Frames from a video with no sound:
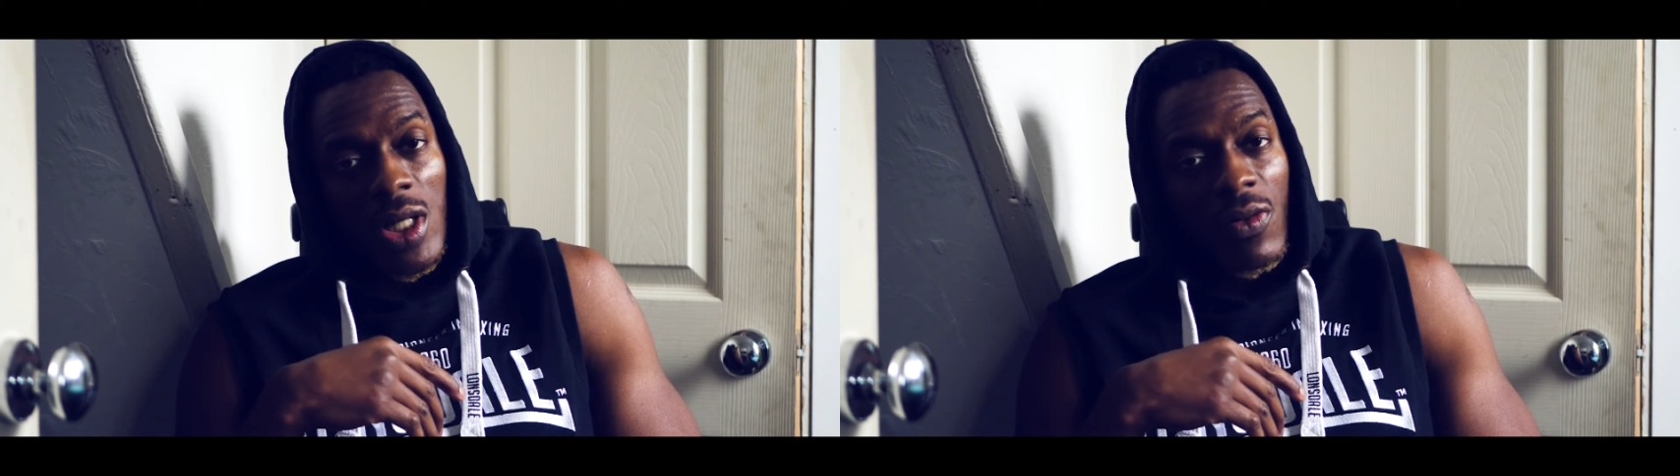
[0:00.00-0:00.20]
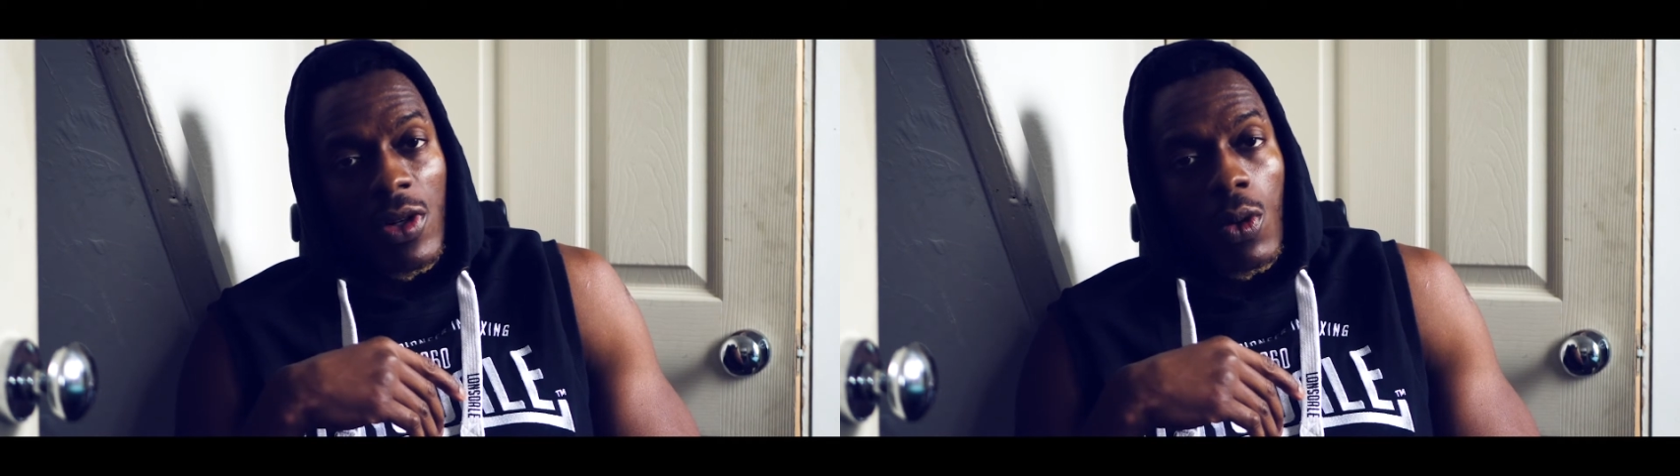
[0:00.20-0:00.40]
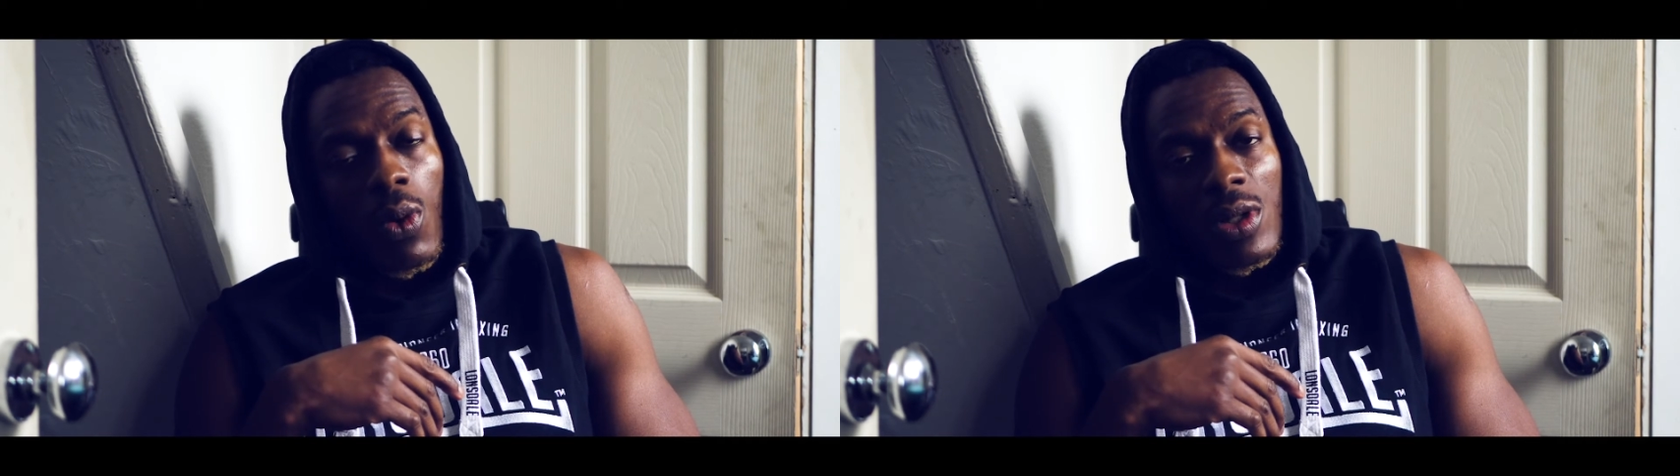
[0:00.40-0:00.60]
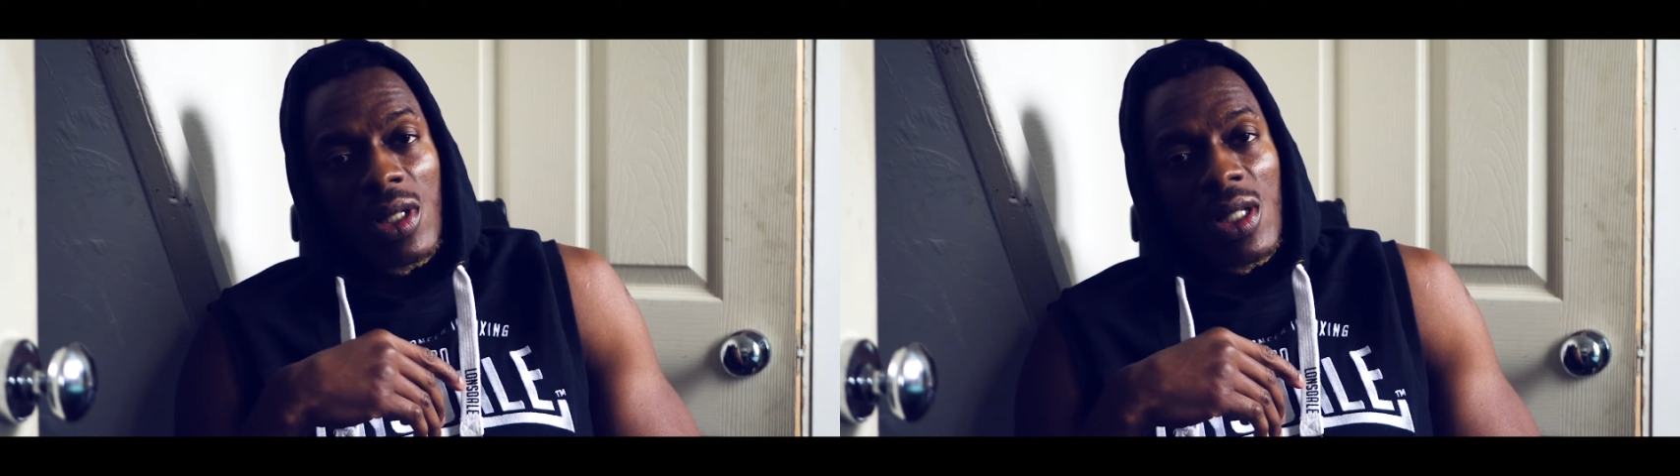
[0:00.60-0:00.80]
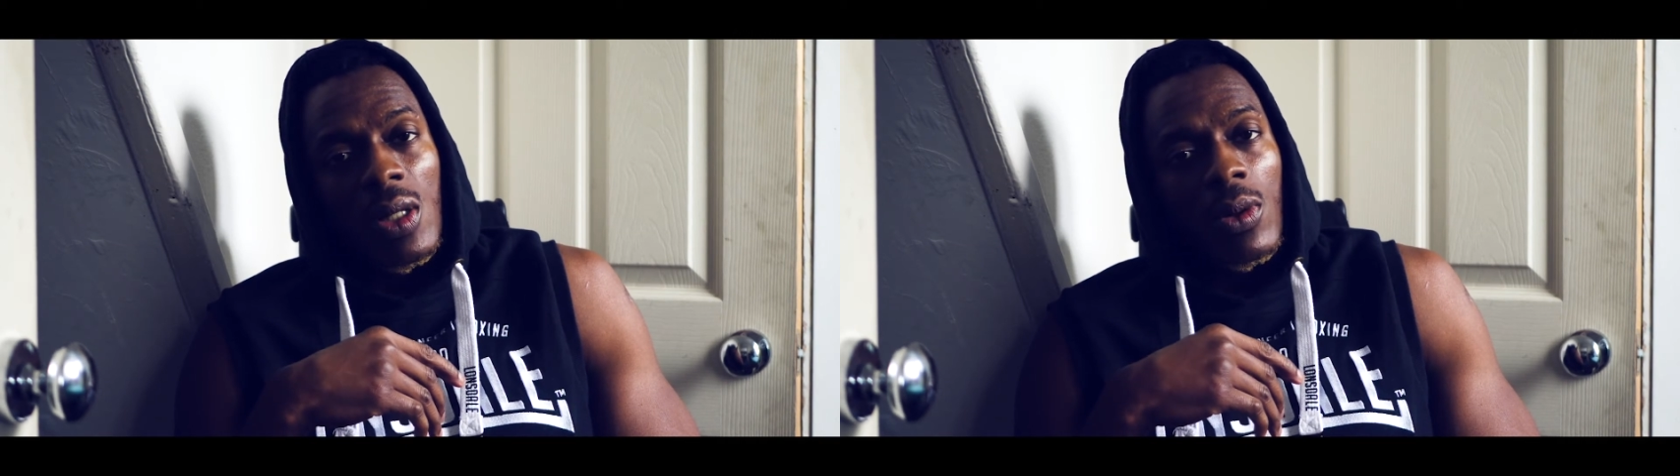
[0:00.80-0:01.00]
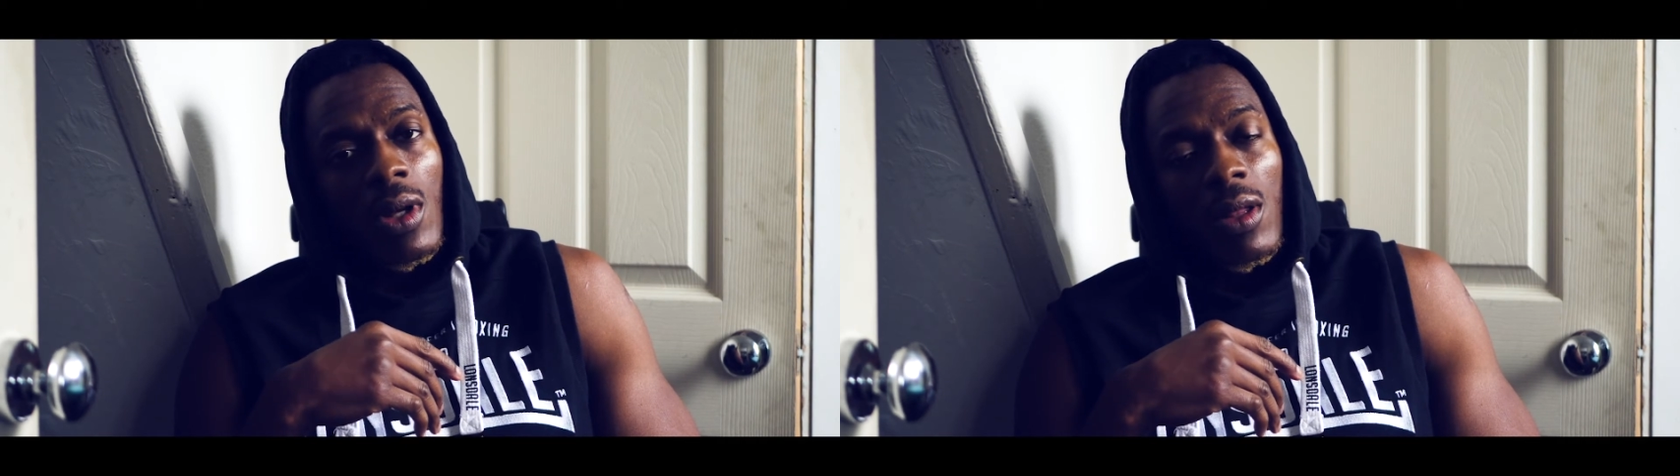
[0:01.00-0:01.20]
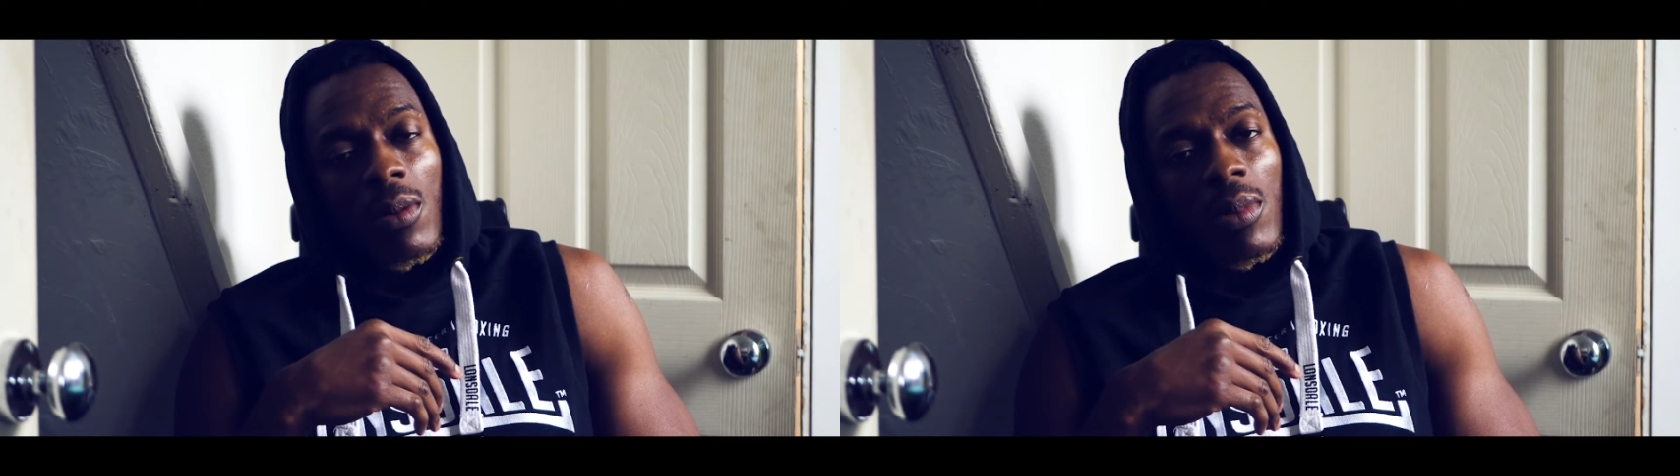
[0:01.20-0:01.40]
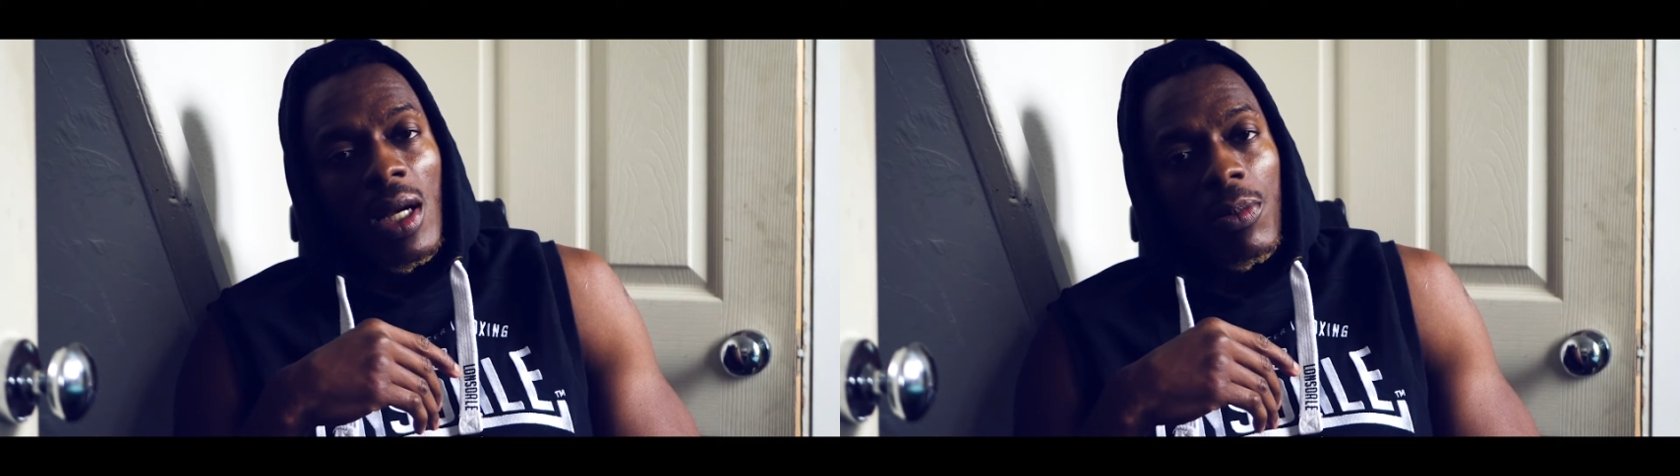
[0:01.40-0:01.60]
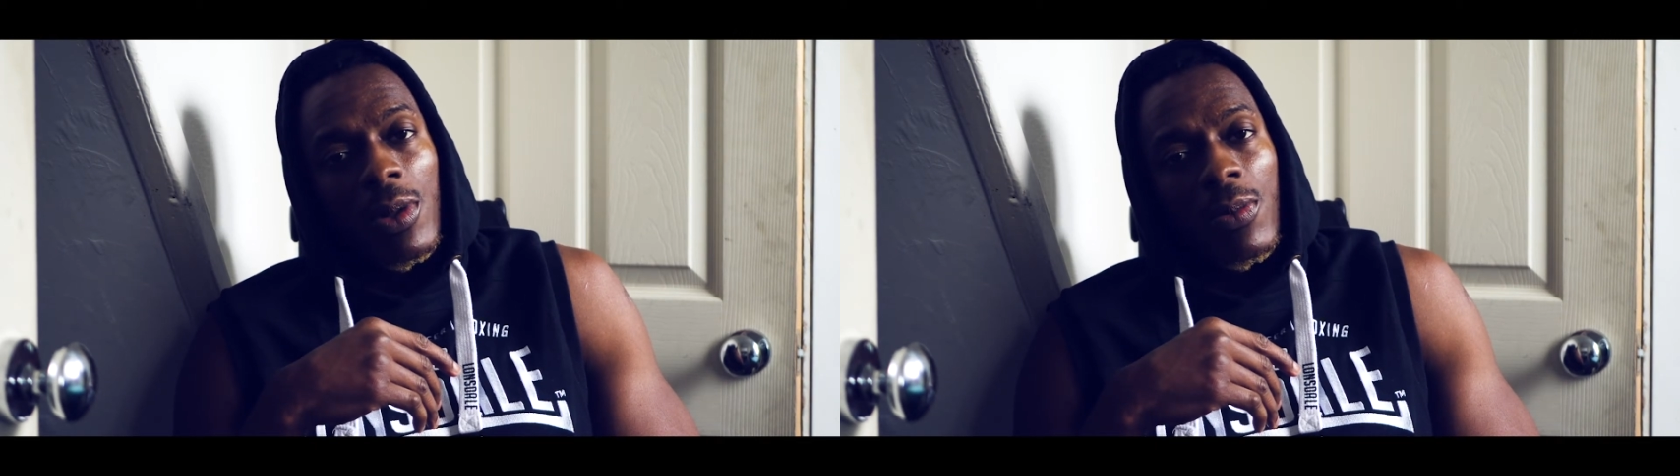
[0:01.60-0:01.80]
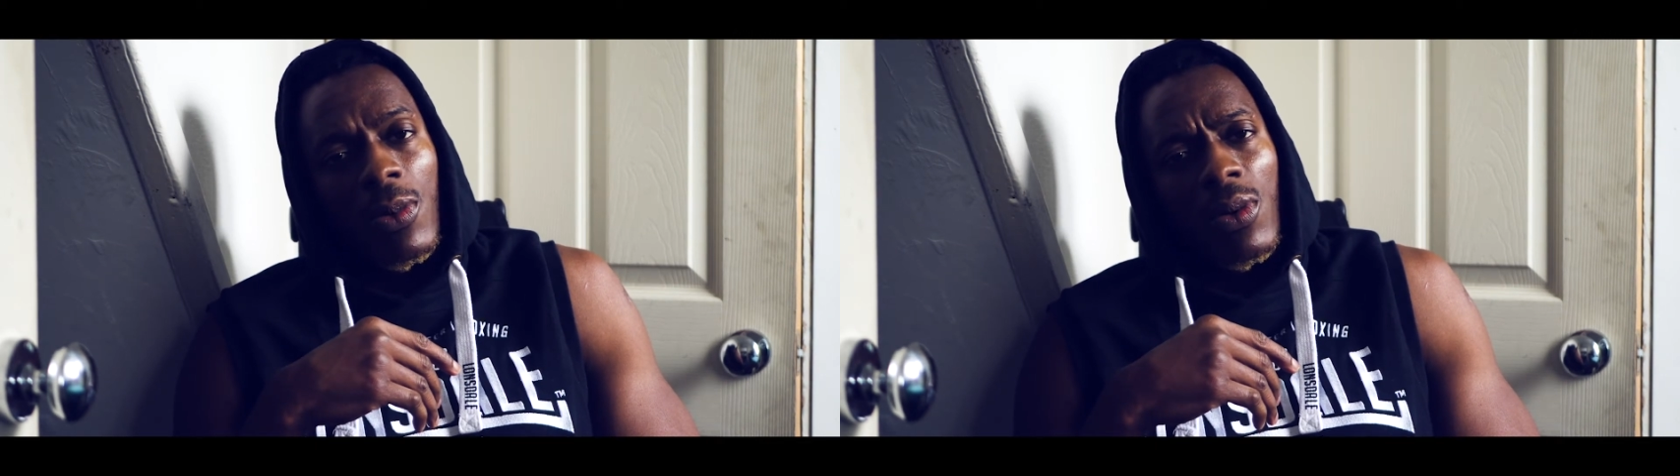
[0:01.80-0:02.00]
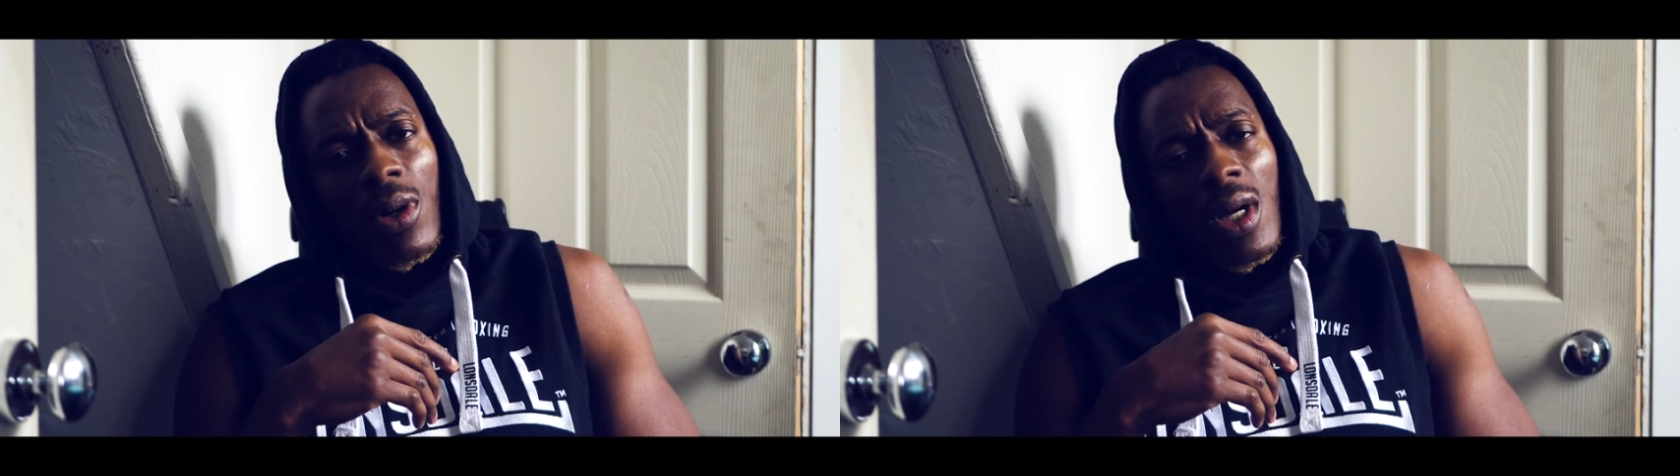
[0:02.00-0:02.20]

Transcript: generally don't want to deal with other black people.